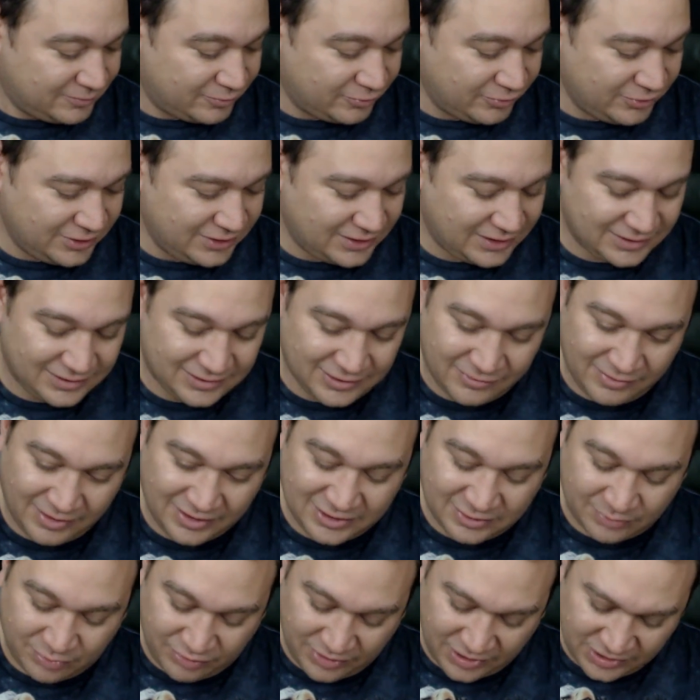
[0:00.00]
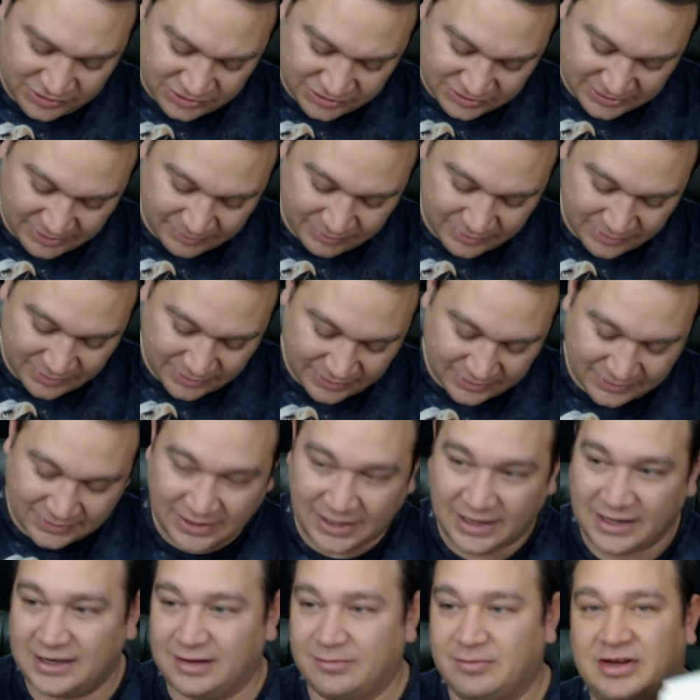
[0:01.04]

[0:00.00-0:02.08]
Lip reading: really like the Great Depression and everything like that.